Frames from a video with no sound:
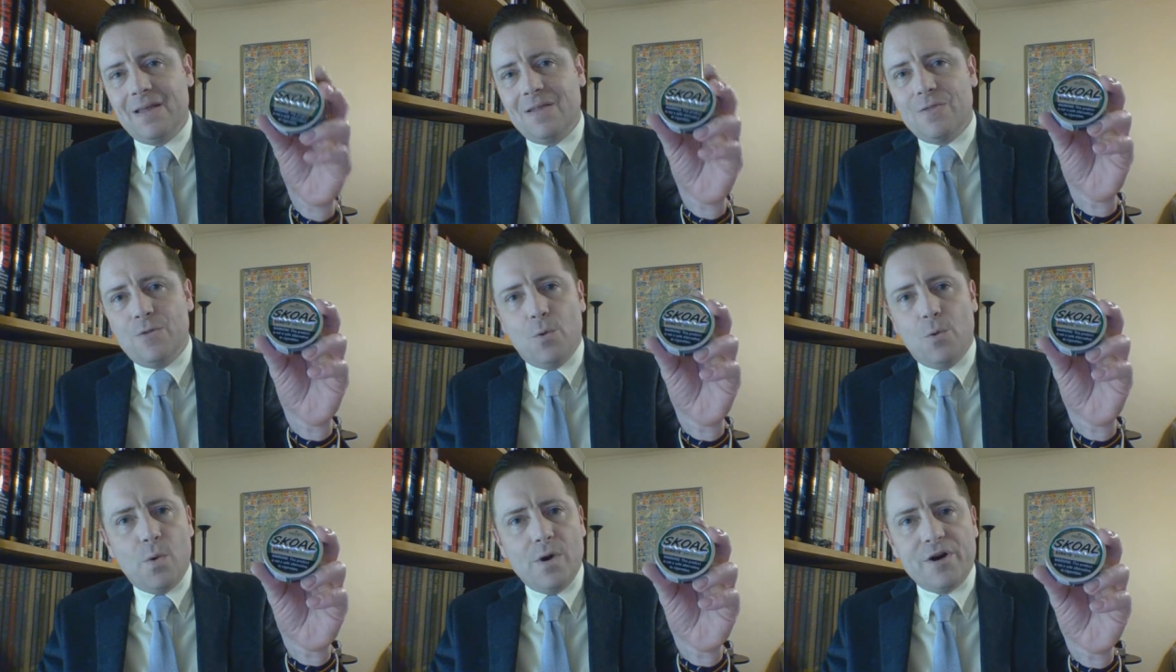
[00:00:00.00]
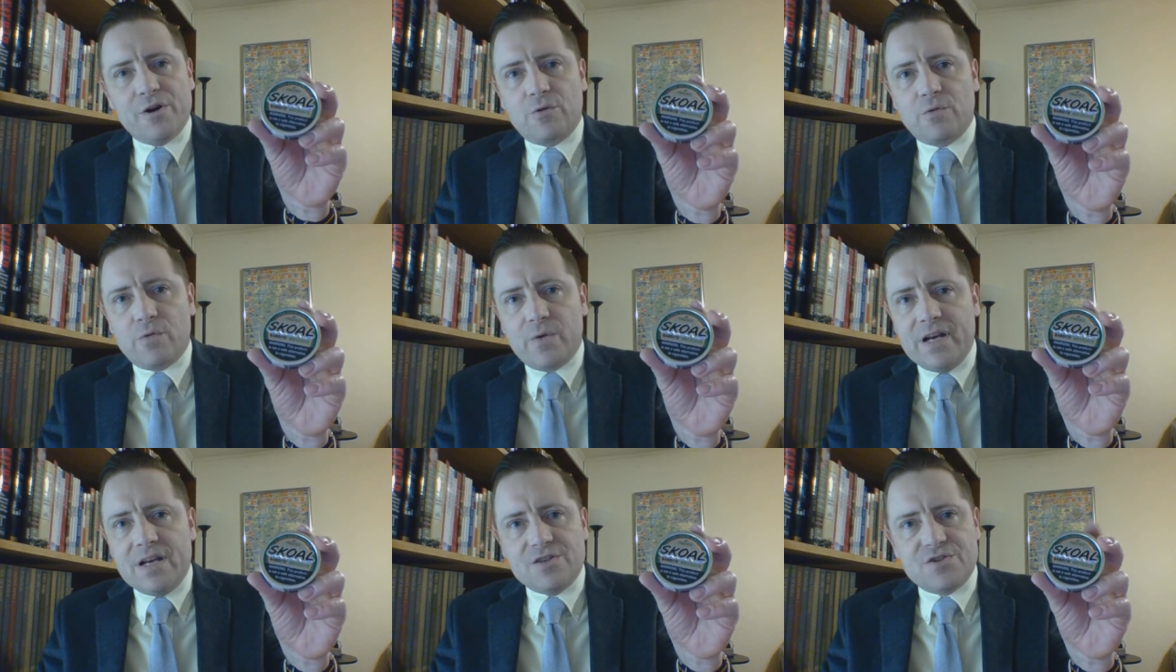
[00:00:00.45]
the
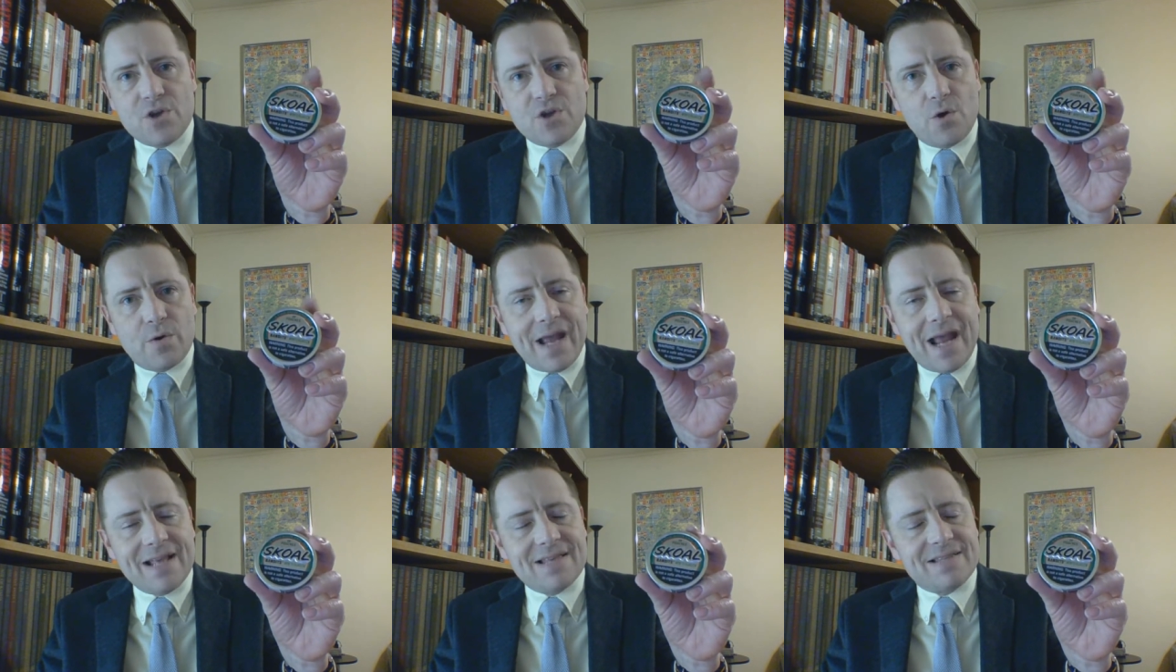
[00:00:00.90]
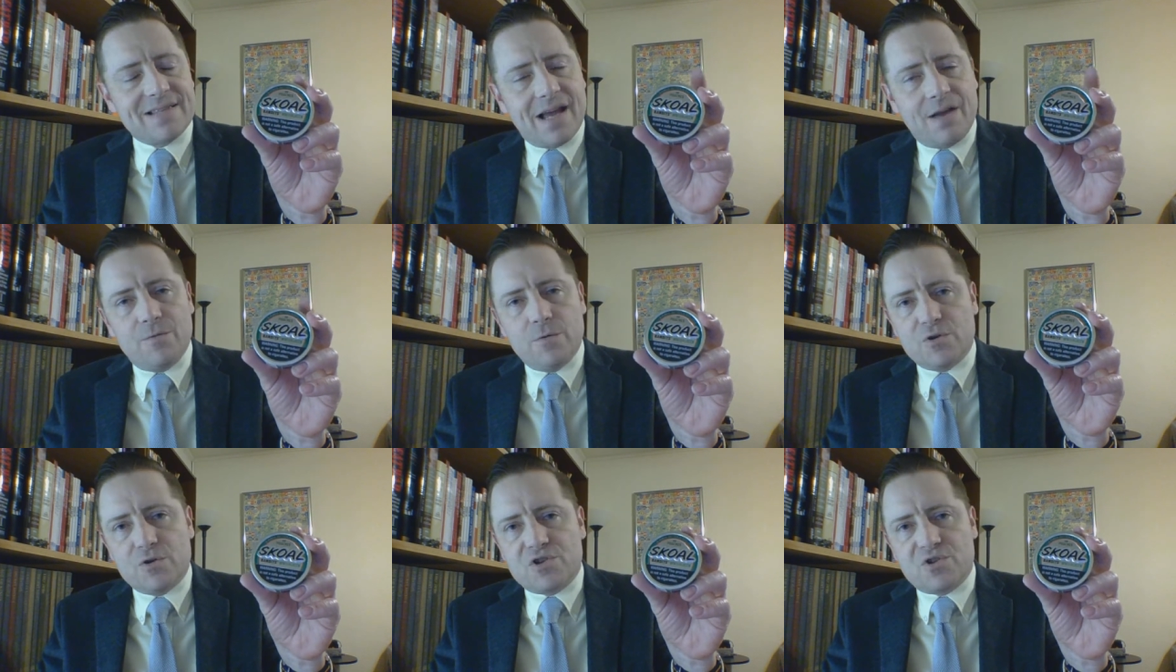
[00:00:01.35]
wintergreen is okay. It's
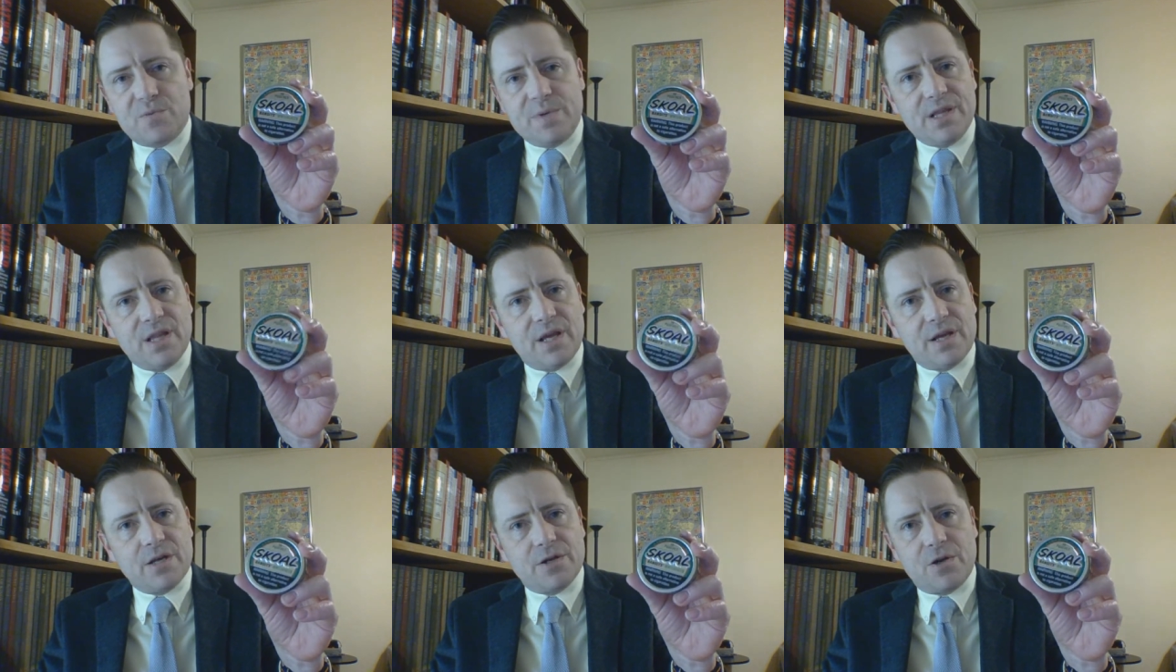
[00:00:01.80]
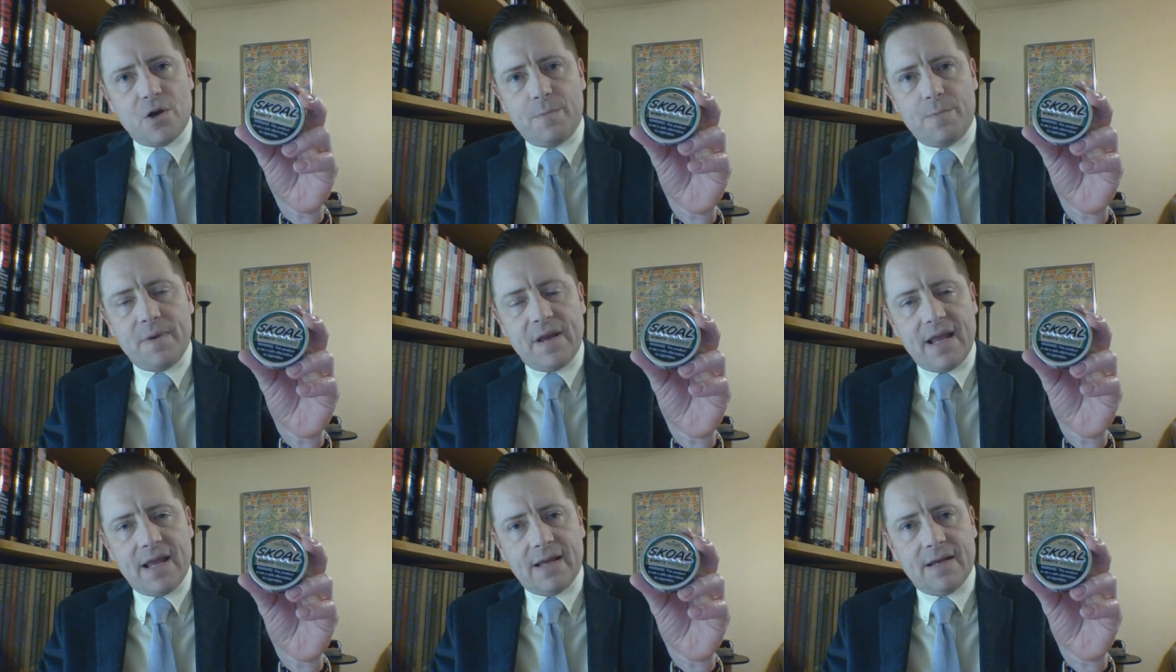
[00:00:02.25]
not real sweet like a
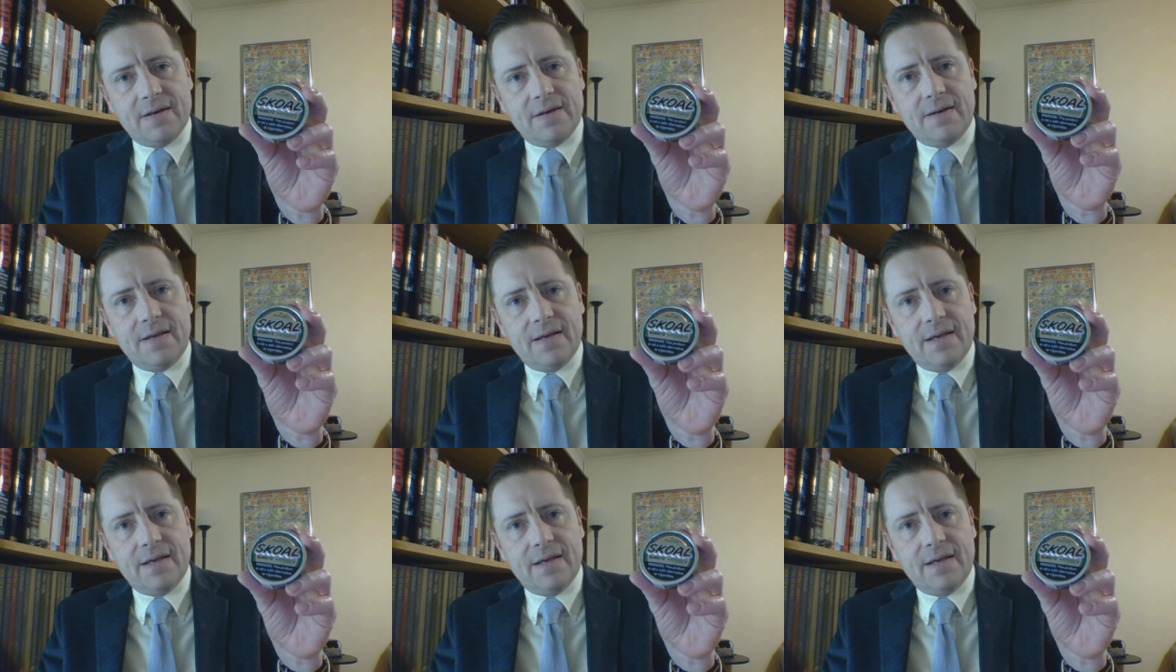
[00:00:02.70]
Copenhagen.